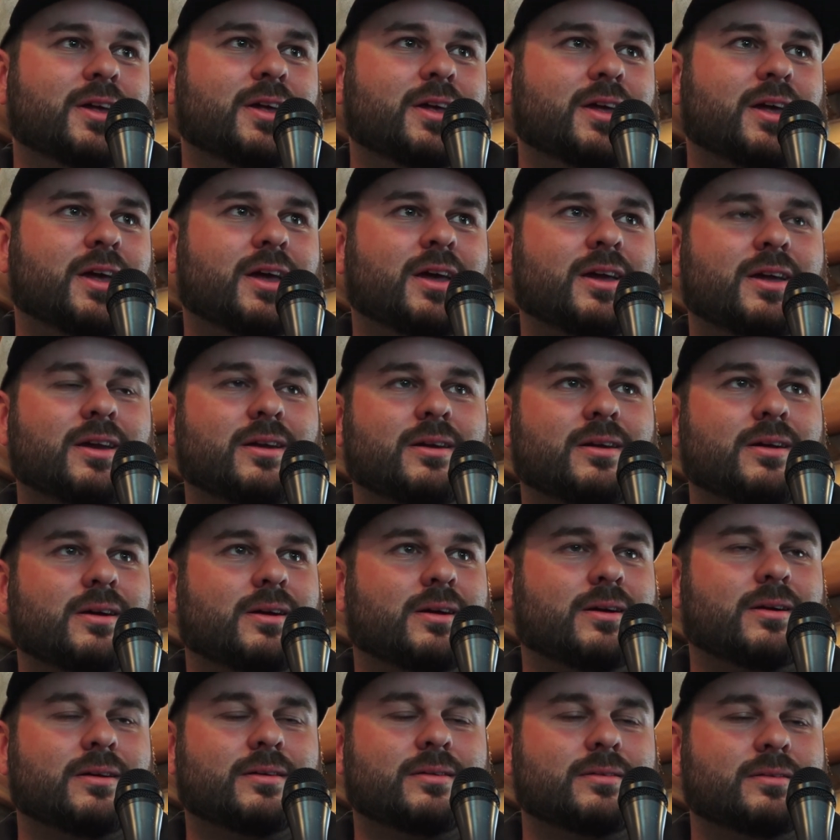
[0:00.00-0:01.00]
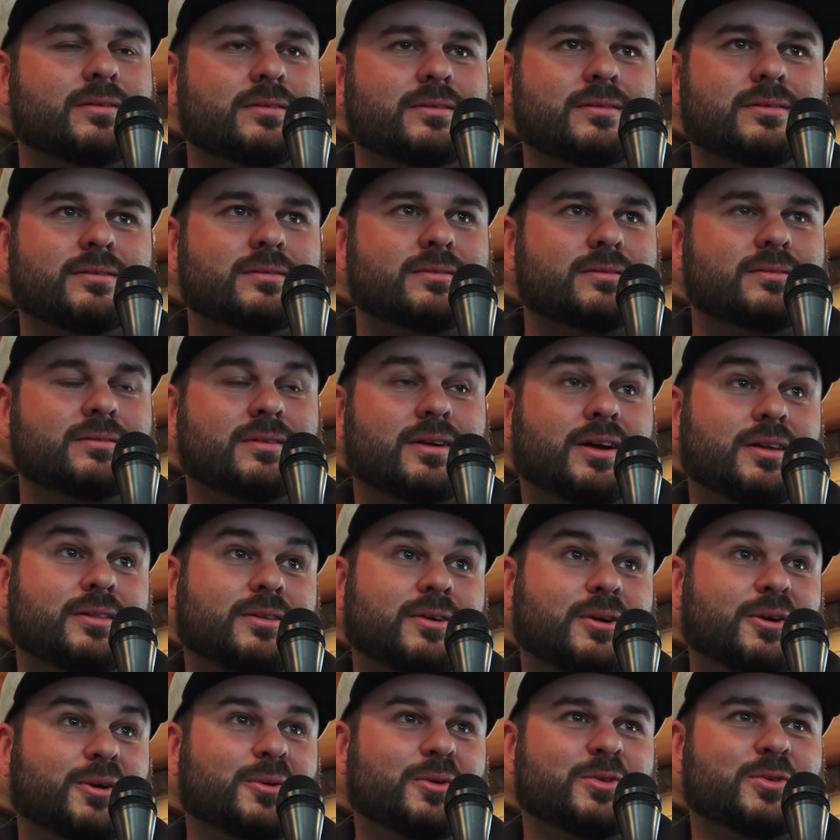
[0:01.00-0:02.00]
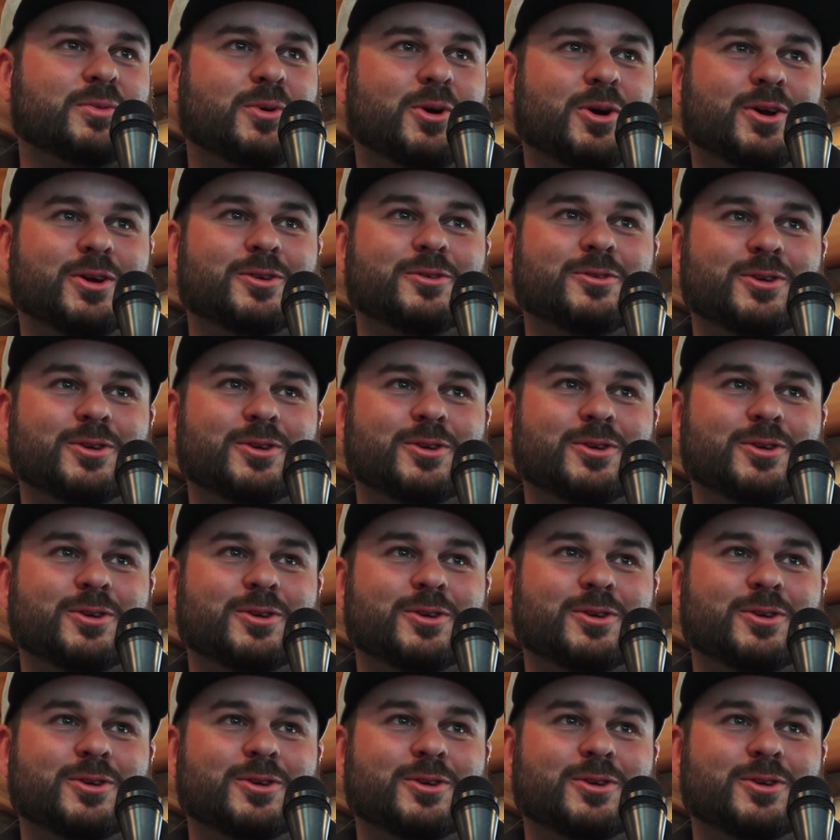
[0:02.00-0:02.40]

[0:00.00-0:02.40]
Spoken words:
And I thought I was walking